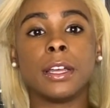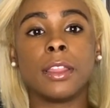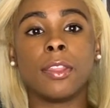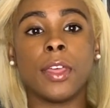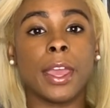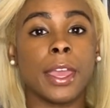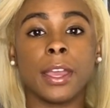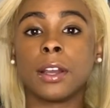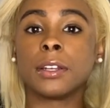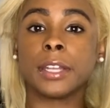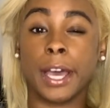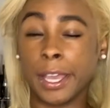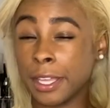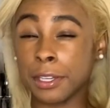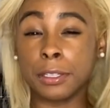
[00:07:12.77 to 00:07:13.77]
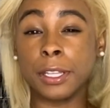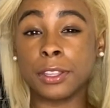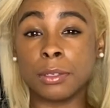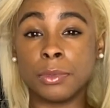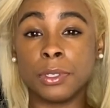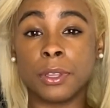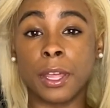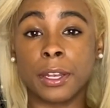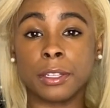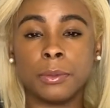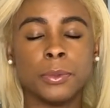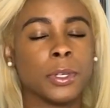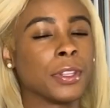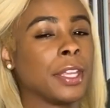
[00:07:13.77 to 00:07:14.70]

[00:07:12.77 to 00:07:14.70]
they are not going to let them do that anymore.